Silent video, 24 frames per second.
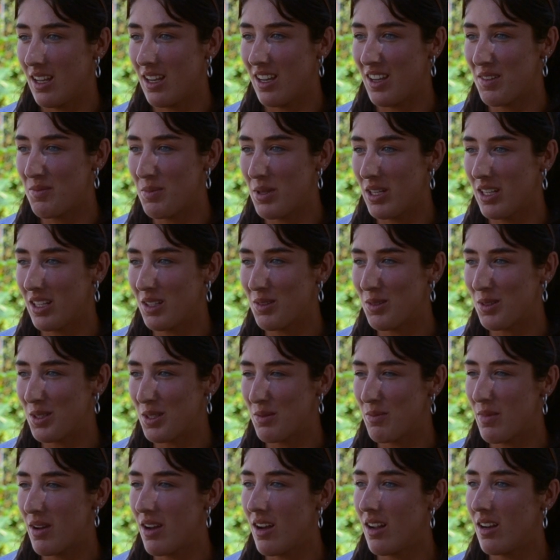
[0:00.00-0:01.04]
I've been in
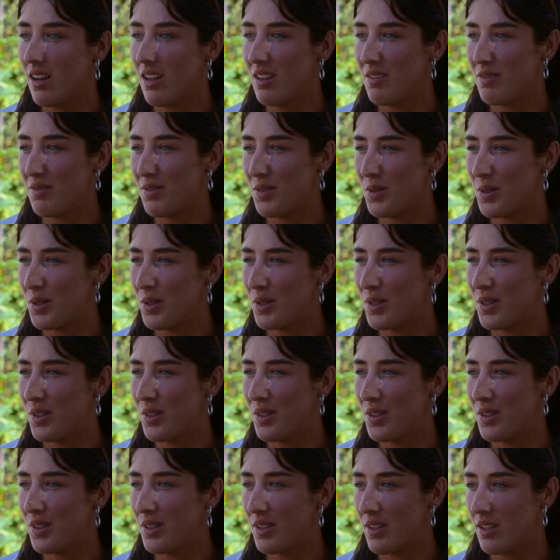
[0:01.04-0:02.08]
Guatemala
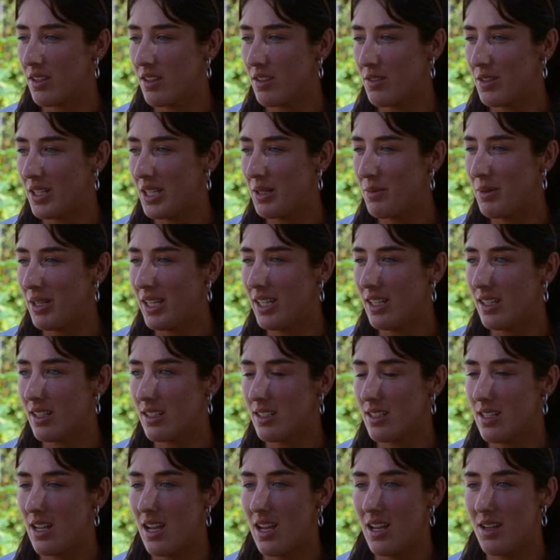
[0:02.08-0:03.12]
for 3
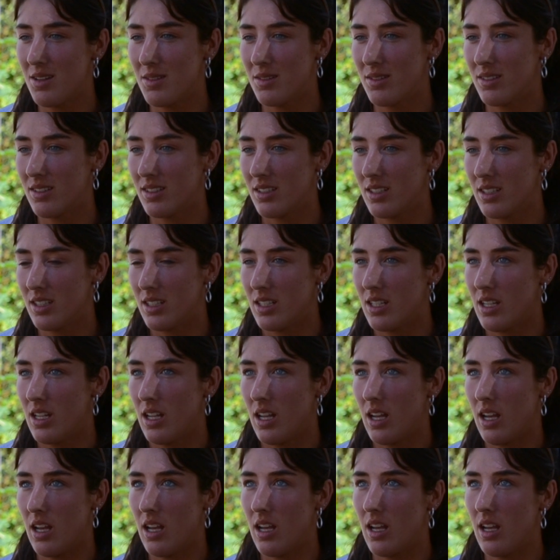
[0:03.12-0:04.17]
weeks now.
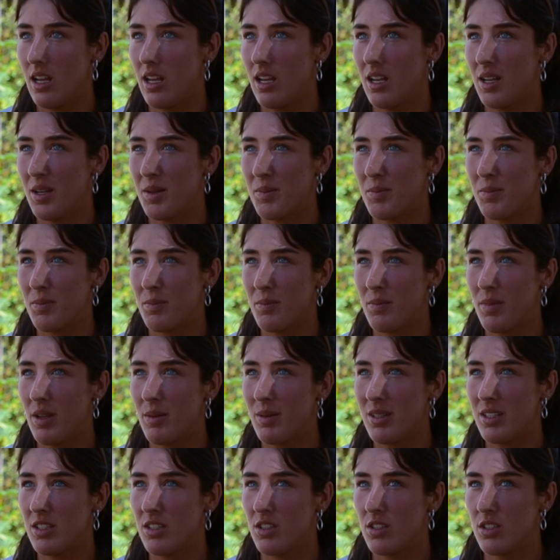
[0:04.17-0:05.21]

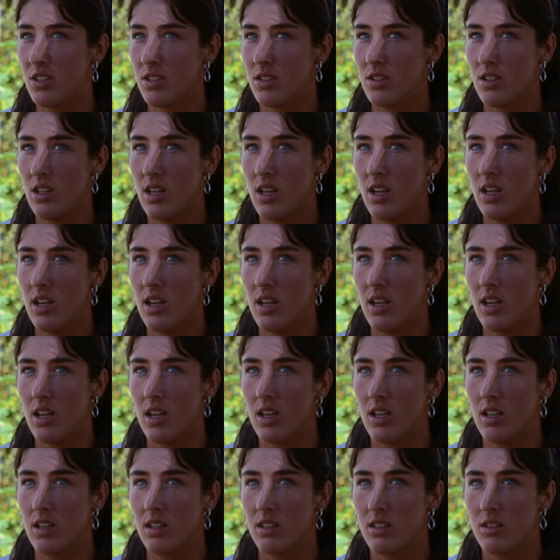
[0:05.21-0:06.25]
Maybe
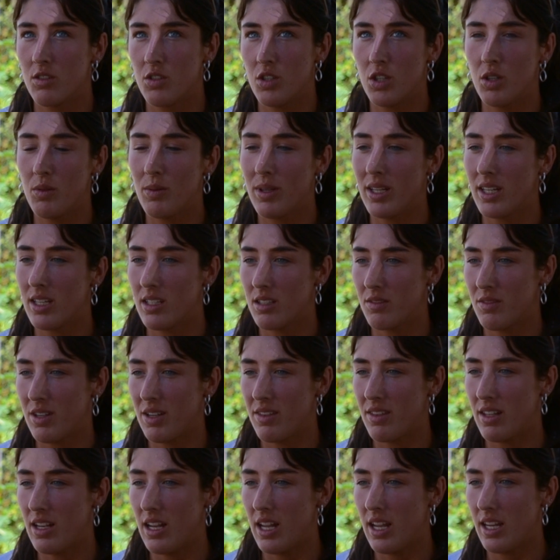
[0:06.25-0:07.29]
2 weeks
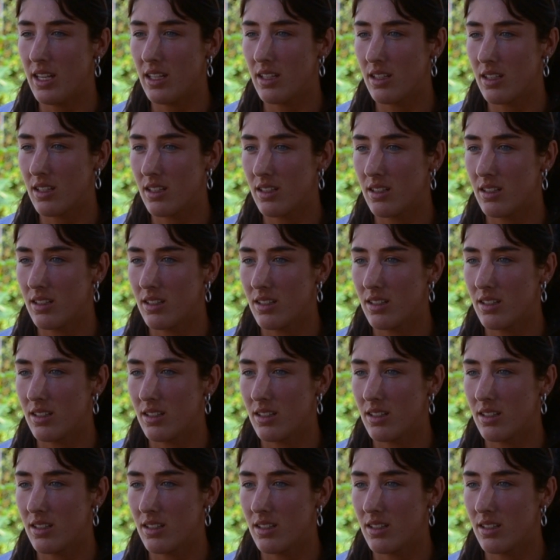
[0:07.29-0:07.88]
around the lake.